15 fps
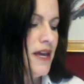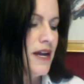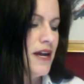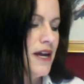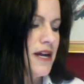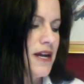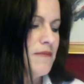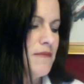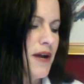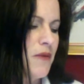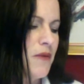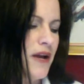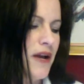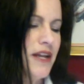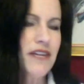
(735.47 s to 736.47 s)
I
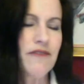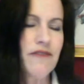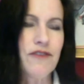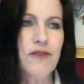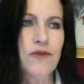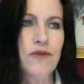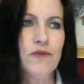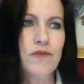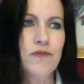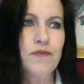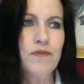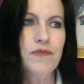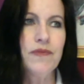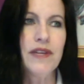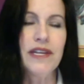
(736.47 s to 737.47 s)
want to give you
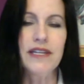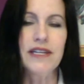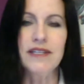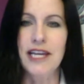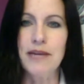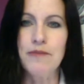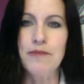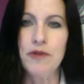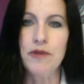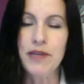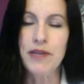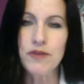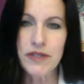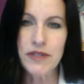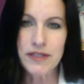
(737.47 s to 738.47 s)
an example,
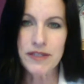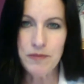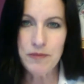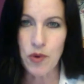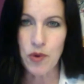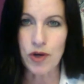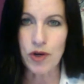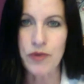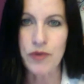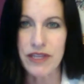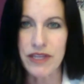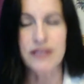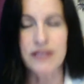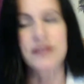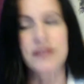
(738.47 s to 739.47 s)
because what's important with
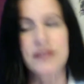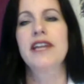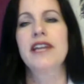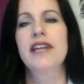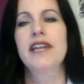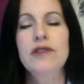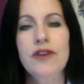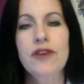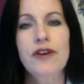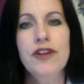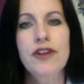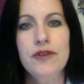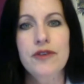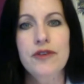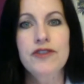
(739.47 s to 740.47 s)
this is that you learn
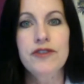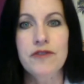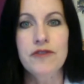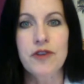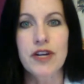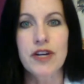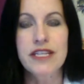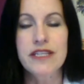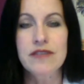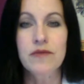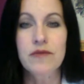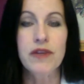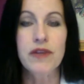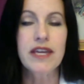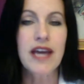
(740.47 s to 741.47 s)
to use your voice
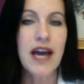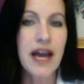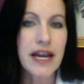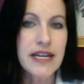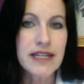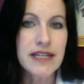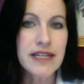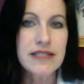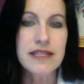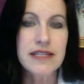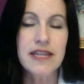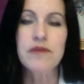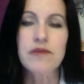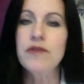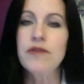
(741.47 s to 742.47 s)
with kindness
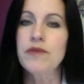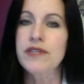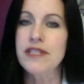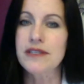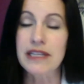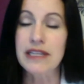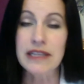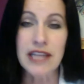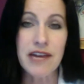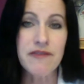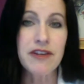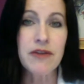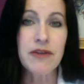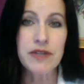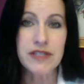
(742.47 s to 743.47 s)
and with
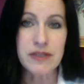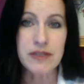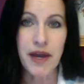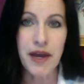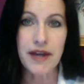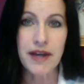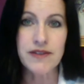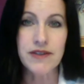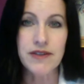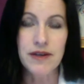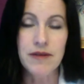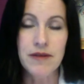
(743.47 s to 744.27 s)
loving respect,